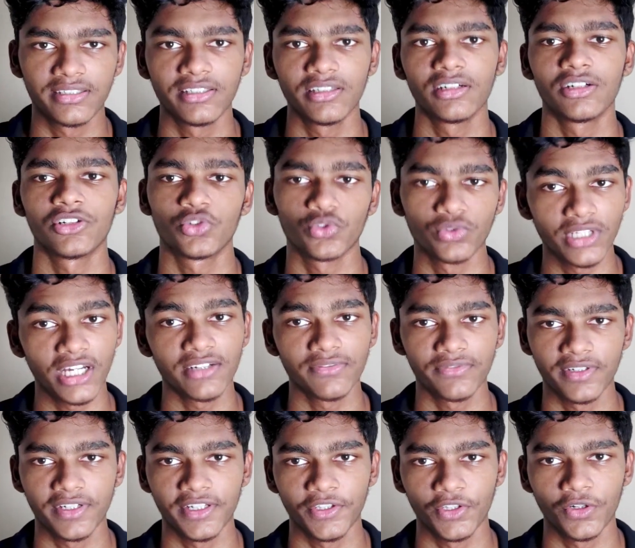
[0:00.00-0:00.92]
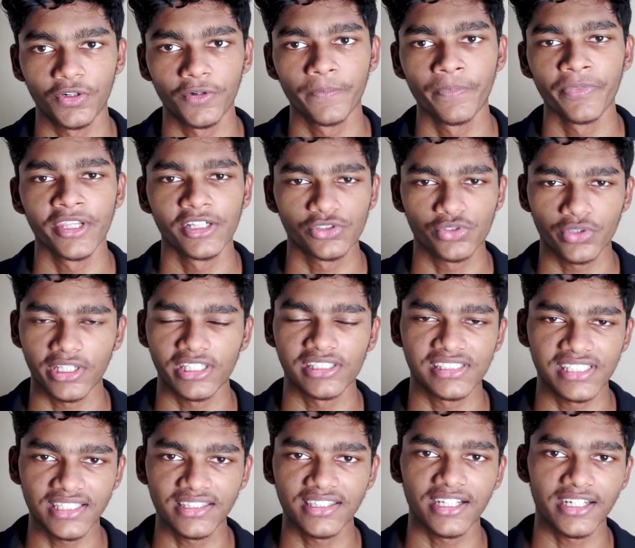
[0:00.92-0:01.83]
here to that video so you
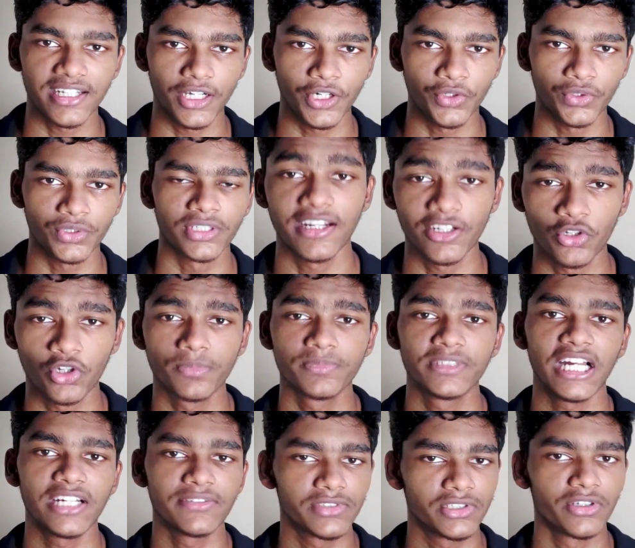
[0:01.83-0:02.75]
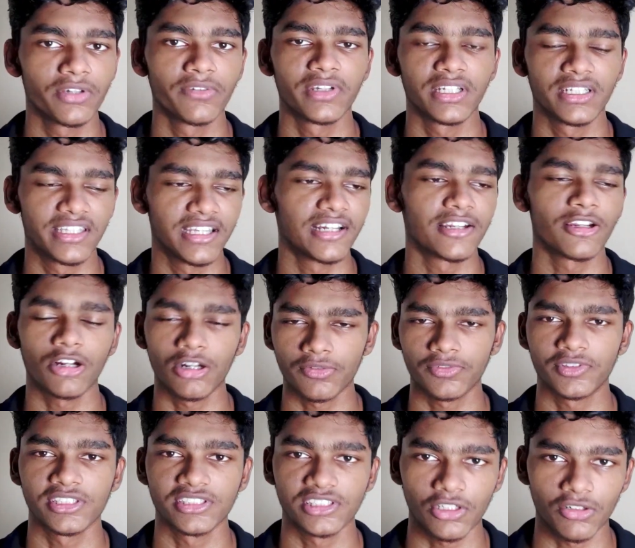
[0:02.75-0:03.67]
can check that out and i hope that video will get a lot
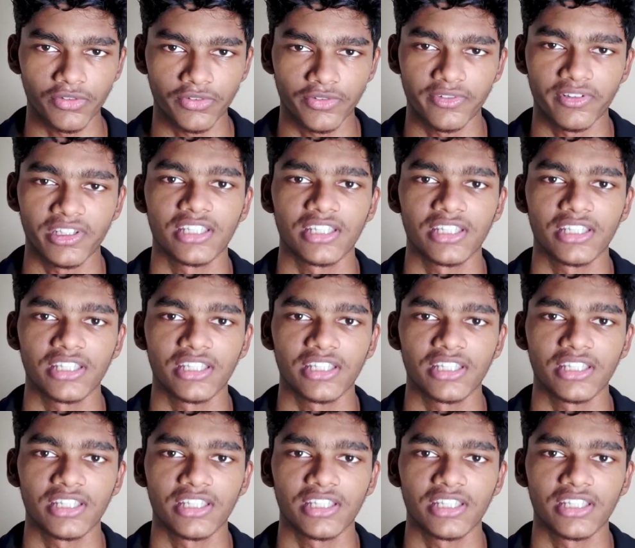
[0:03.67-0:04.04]
of things out of the